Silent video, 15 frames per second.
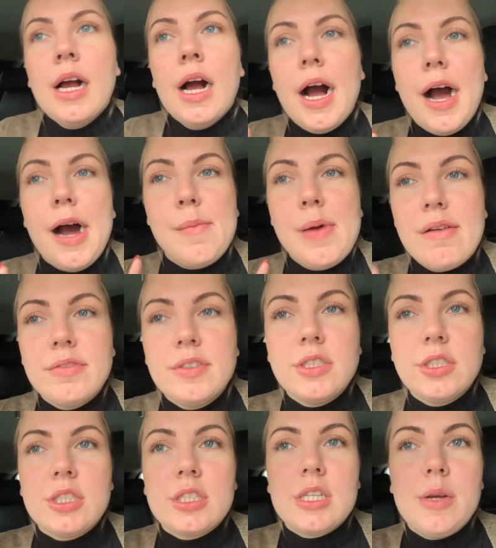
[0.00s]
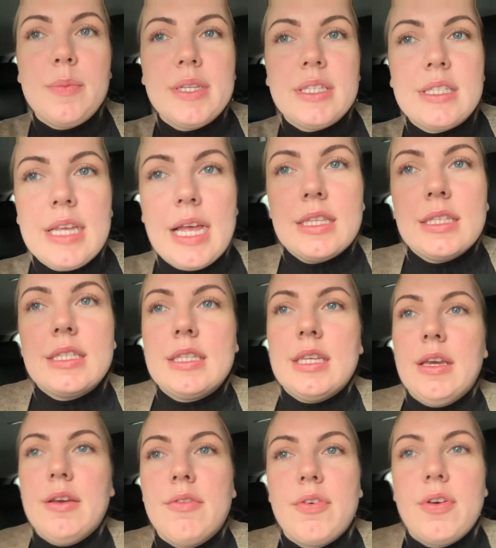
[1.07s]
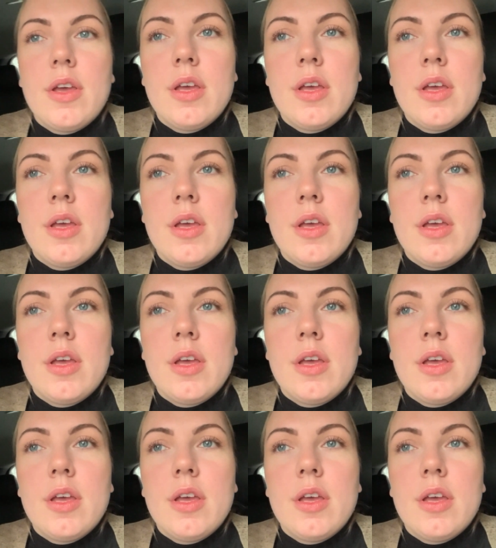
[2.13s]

Um, everything's just a little bit sensitive.